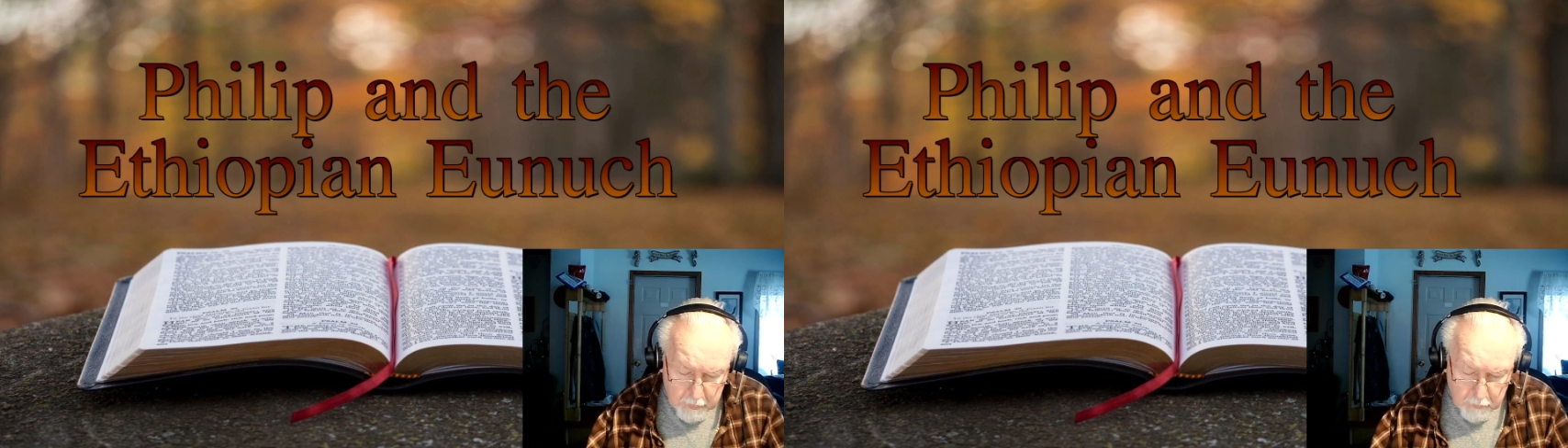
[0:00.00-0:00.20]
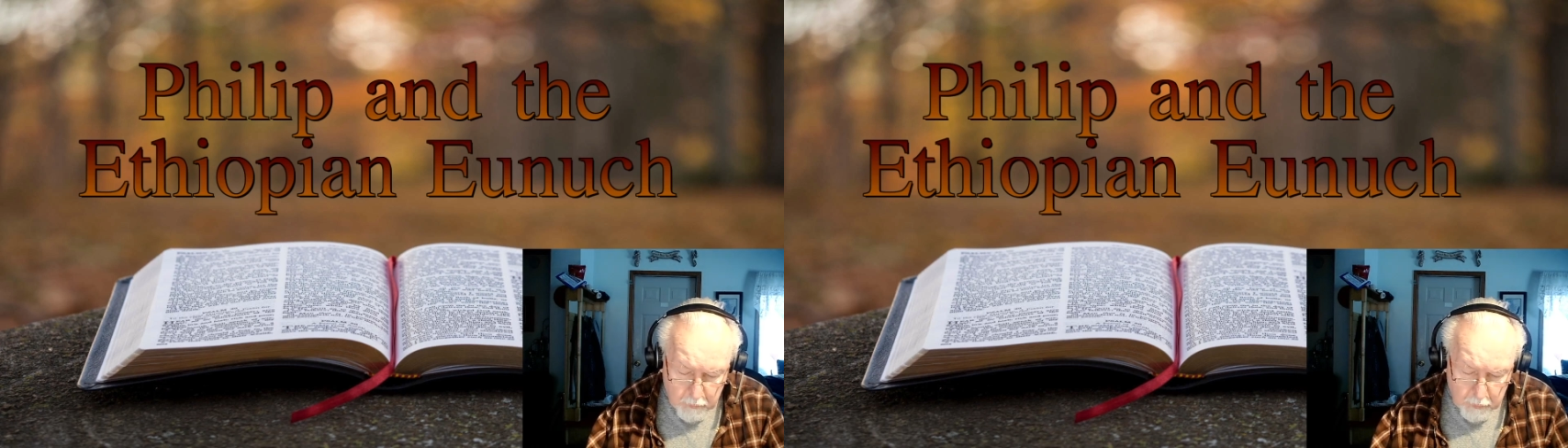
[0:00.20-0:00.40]

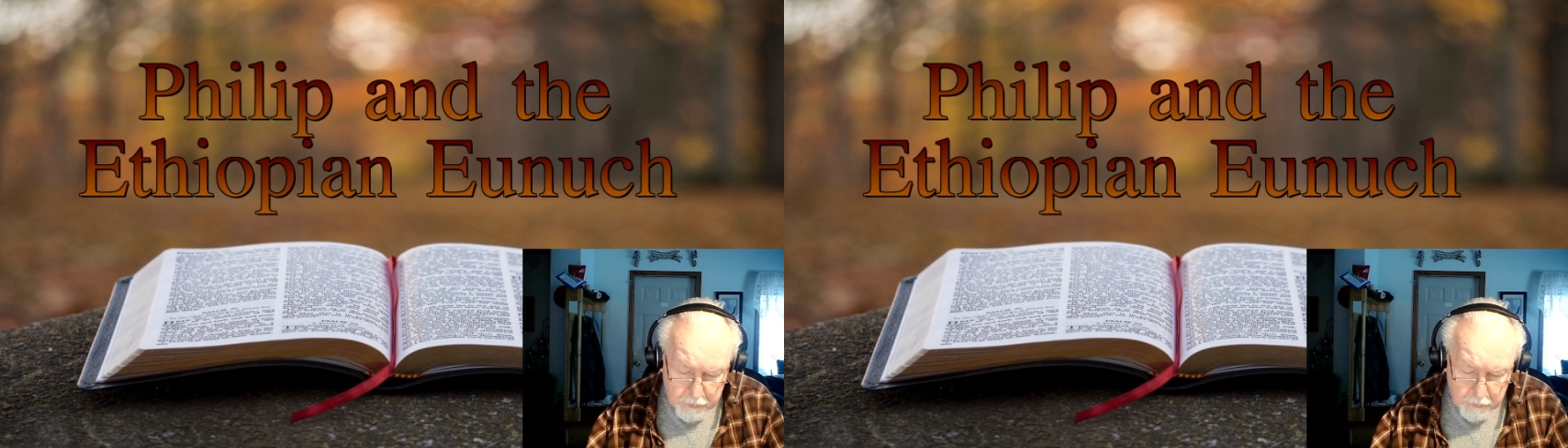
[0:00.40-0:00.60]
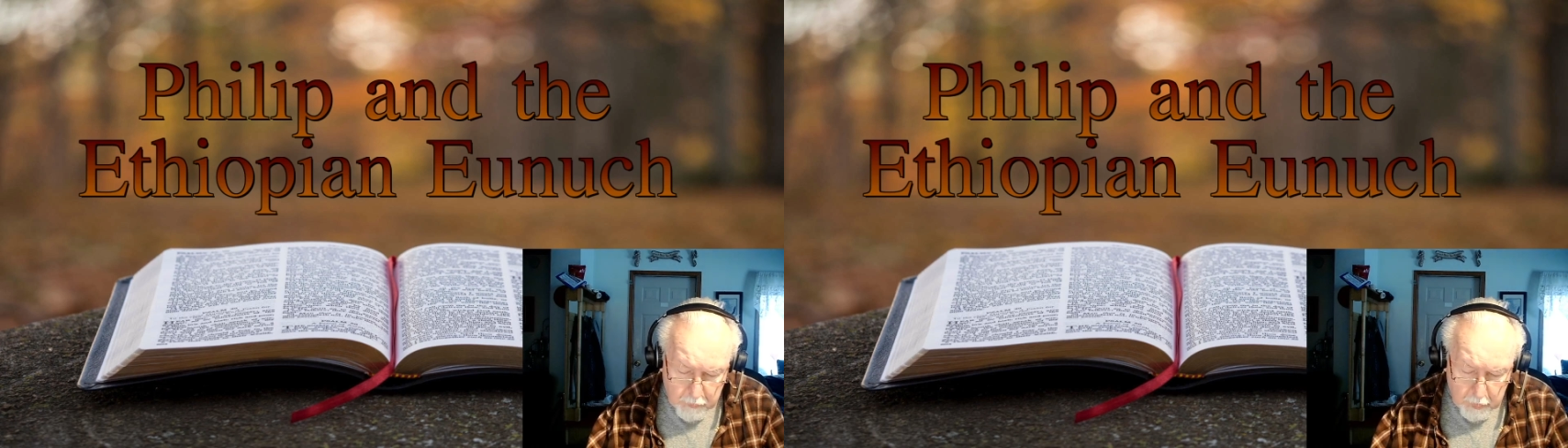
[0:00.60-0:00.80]
what
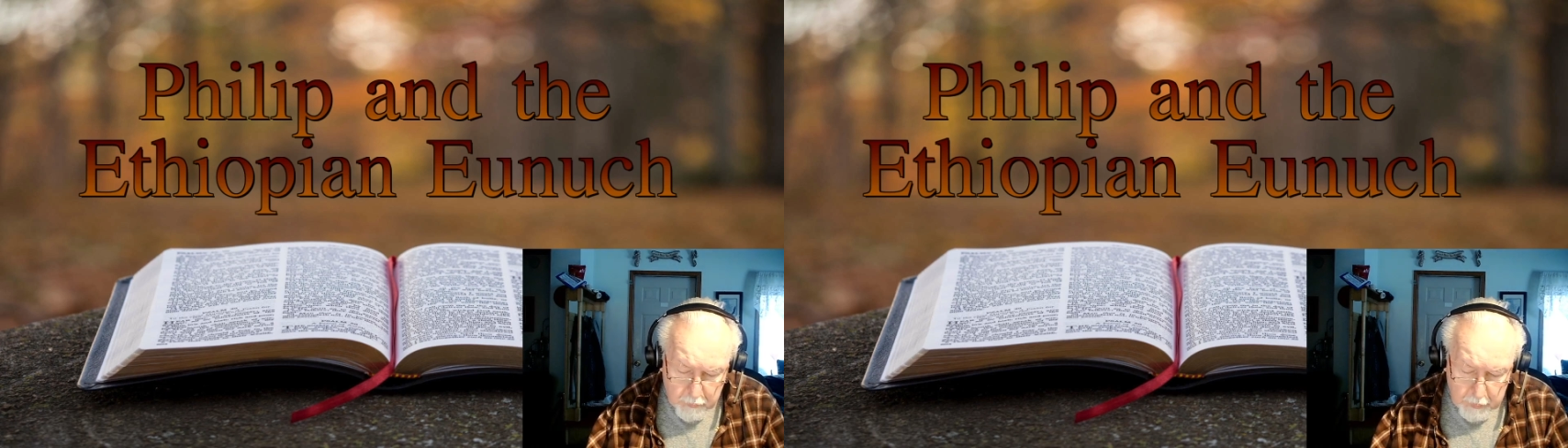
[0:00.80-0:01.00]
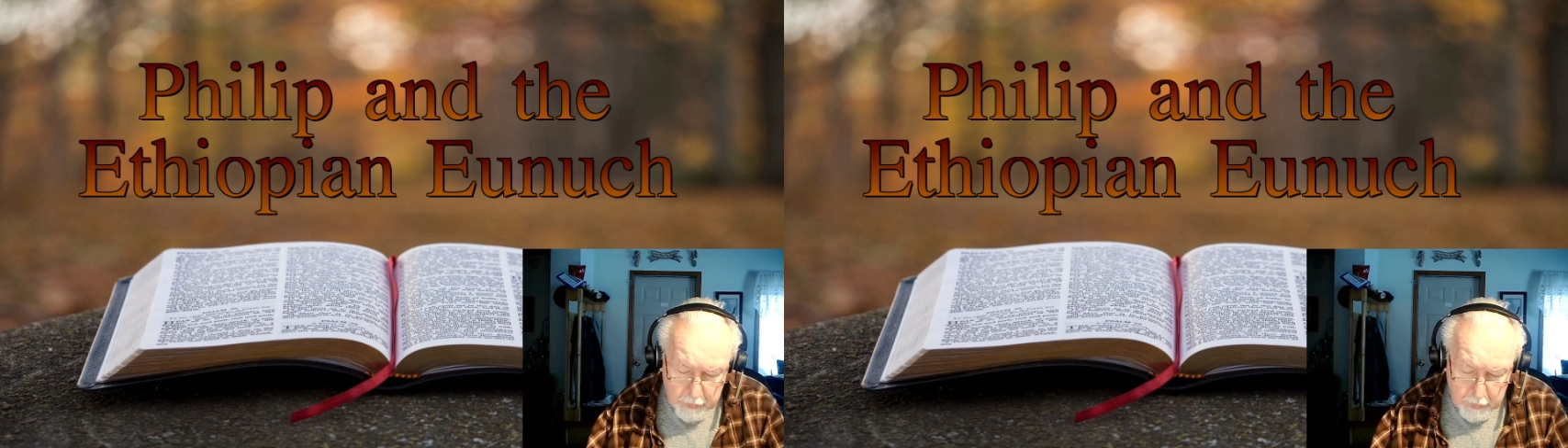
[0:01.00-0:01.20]
you are
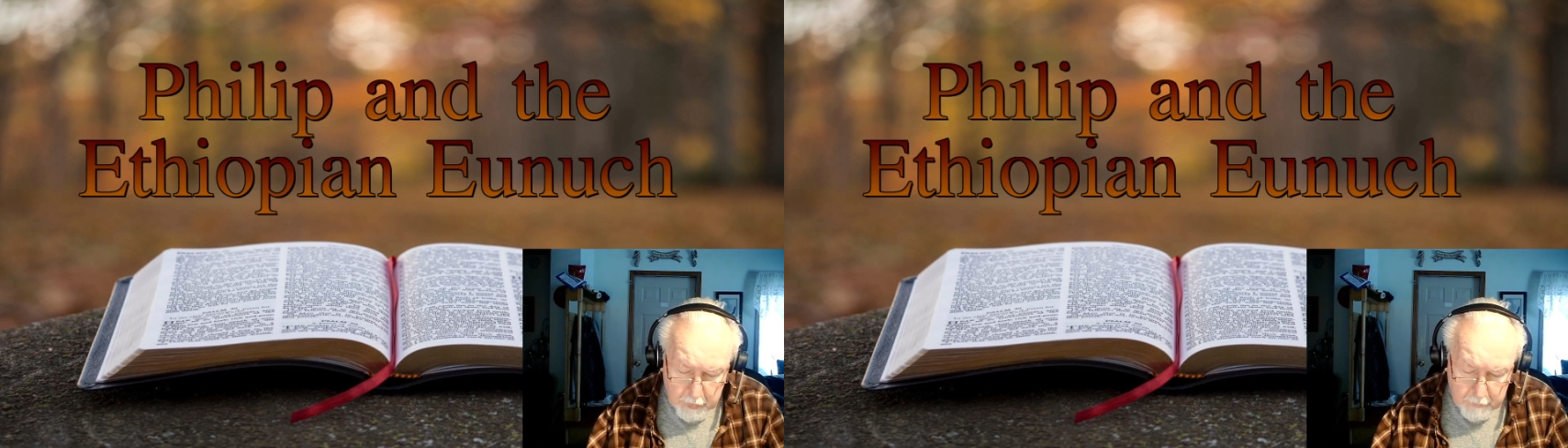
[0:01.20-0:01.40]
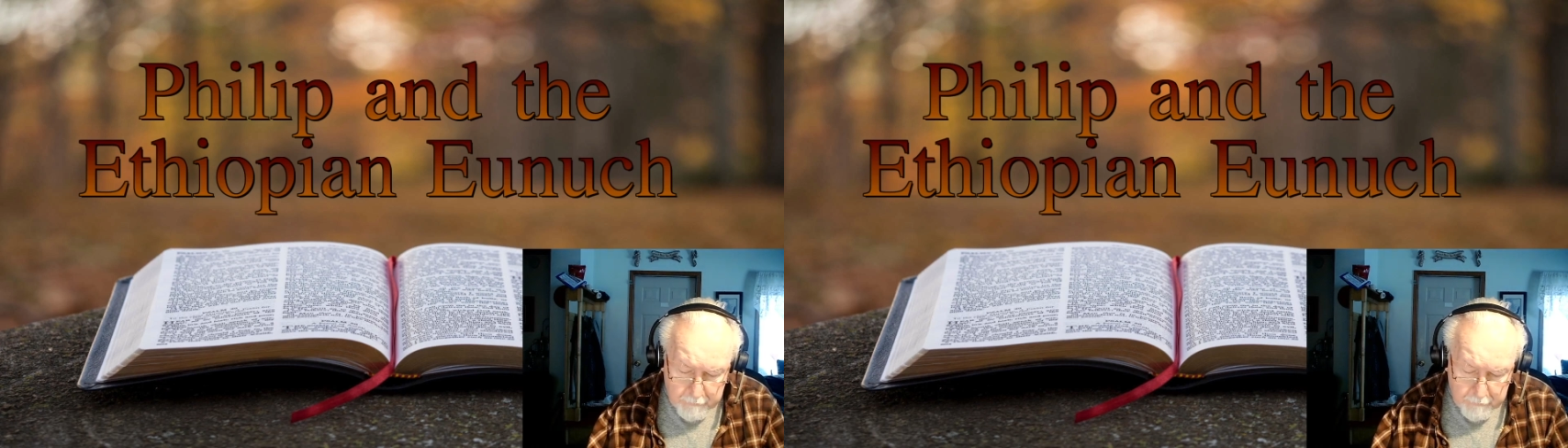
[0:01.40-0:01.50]
reading?